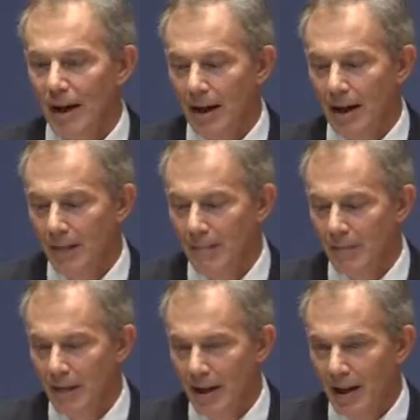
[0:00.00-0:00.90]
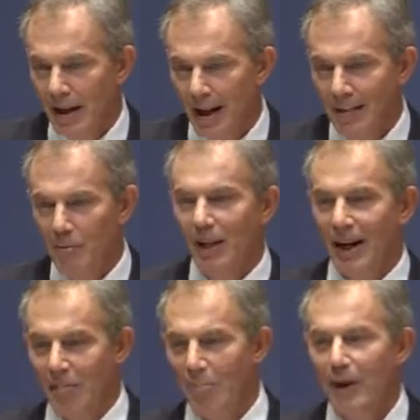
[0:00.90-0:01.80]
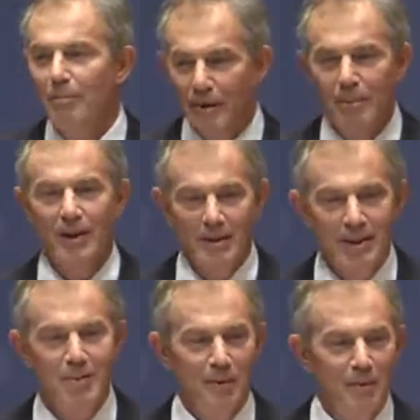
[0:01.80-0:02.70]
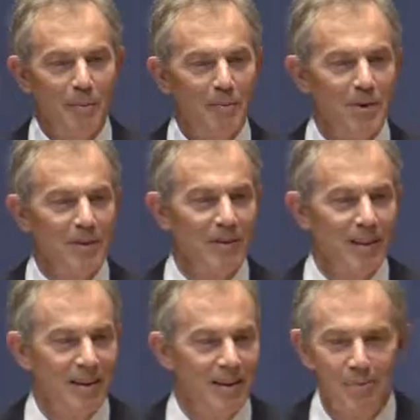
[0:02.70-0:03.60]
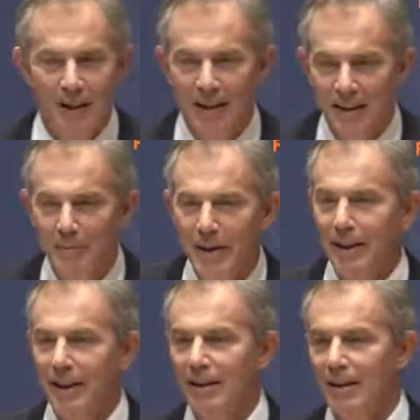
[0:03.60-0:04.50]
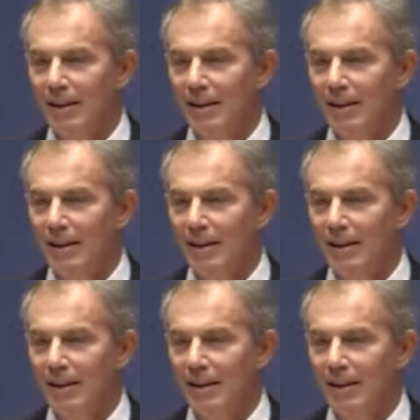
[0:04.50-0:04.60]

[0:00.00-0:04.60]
And they would kind of bring people in to see me who were members of the Olympic Committee.